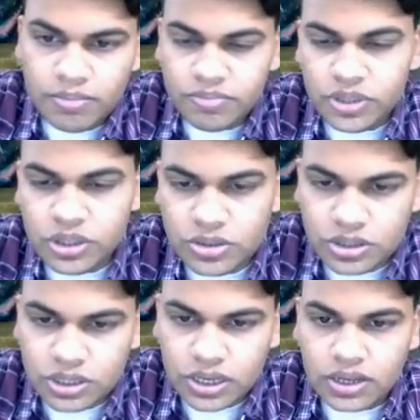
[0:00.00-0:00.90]

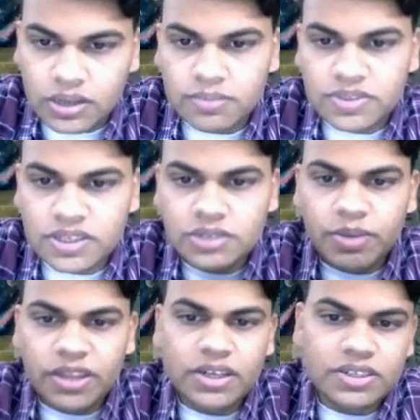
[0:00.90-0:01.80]
use such
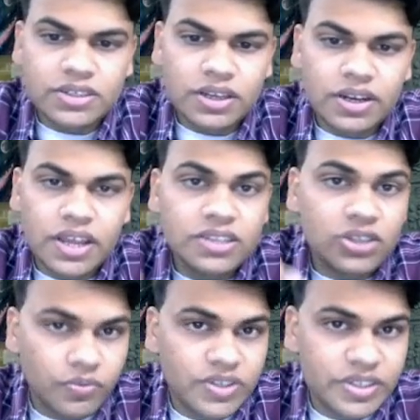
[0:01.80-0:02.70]
methods in
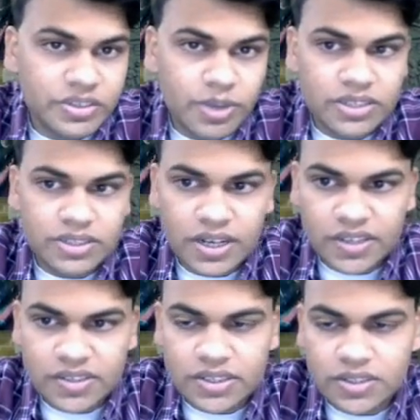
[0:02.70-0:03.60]
astrophysics-based
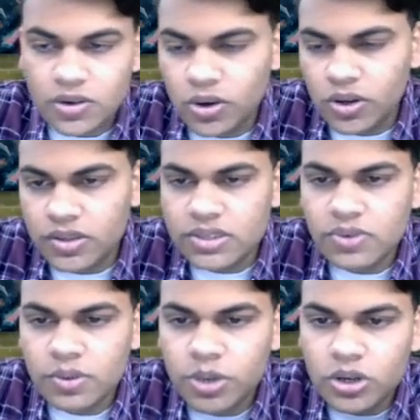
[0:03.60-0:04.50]
datasets. Not only this
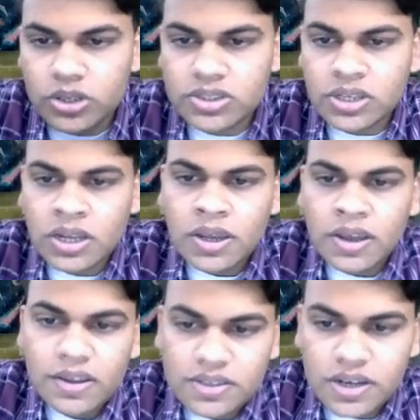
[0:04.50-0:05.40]
one, because
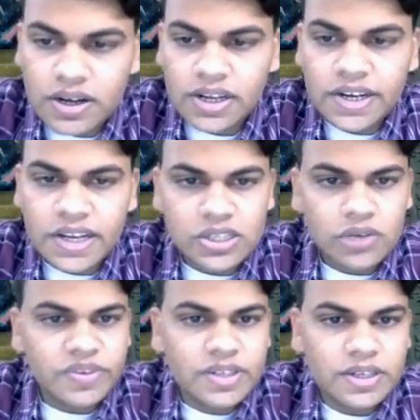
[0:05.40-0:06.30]
generally in
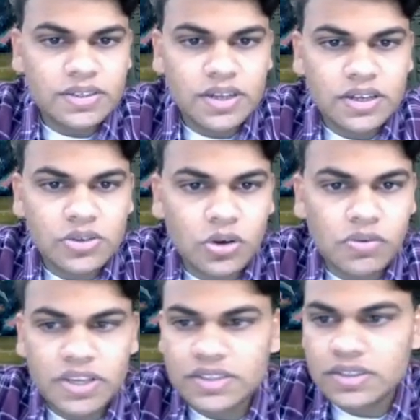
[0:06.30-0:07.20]
astrophysics there's
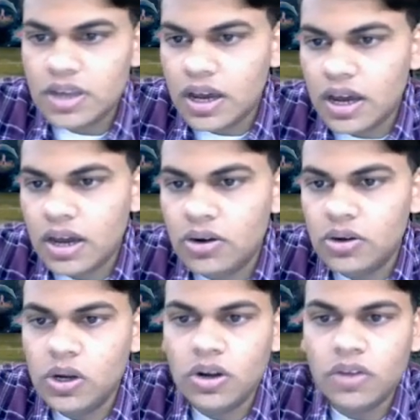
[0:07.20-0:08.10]
always a
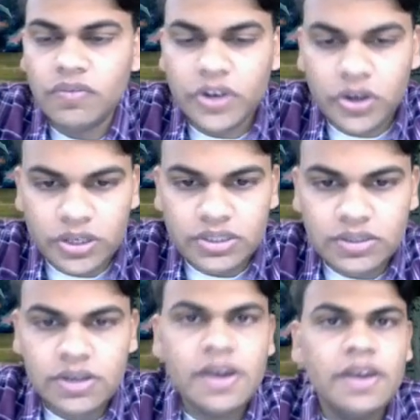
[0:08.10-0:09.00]
lot of
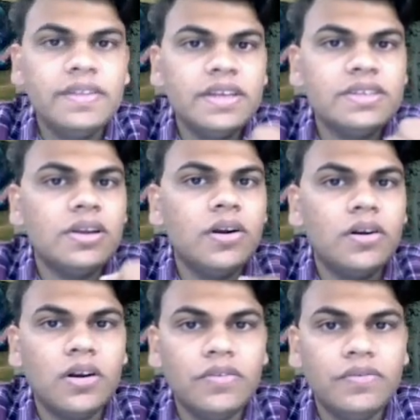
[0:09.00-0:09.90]
noise. There's a
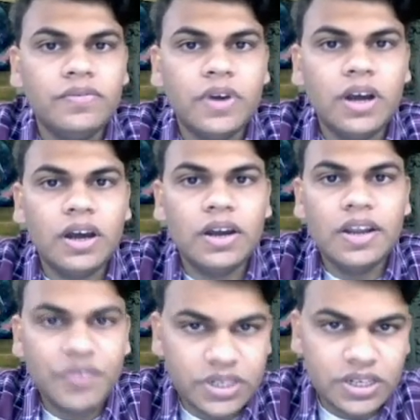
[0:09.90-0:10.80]
lot of
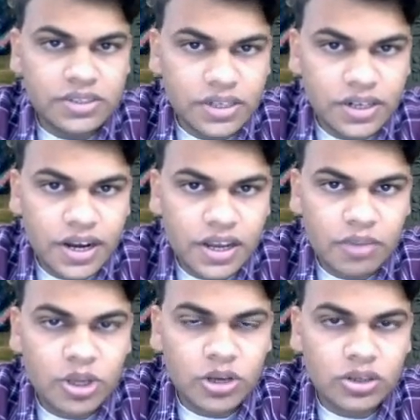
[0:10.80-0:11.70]
deficiency in data
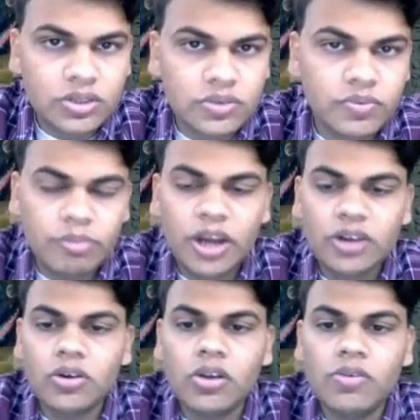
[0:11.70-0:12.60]
because we might
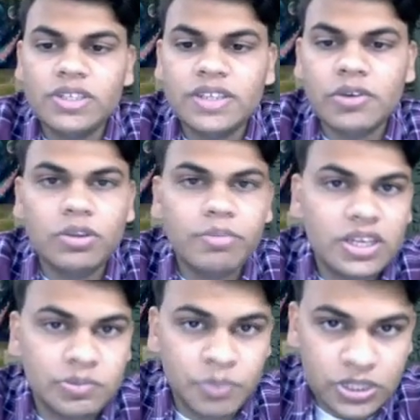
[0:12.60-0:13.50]
not always have the
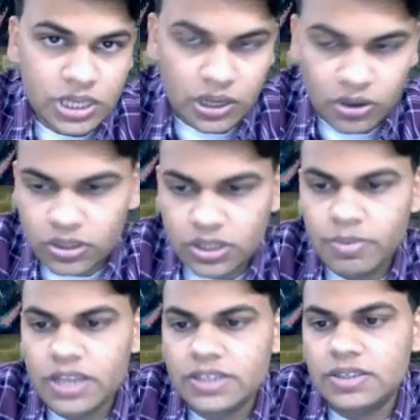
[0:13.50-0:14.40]
best picture or the
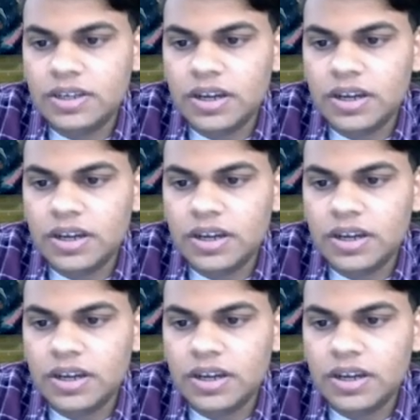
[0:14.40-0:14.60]
best